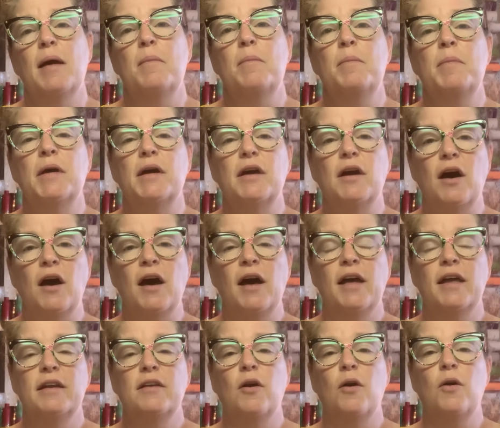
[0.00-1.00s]
But
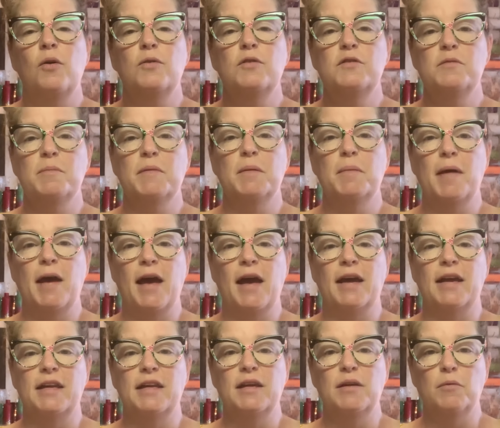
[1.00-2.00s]
God holds me
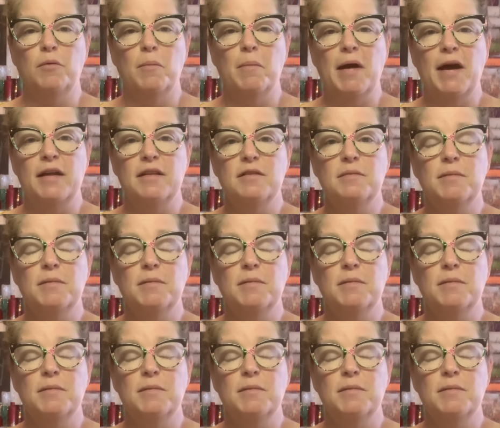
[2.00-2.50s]
back, and he reminds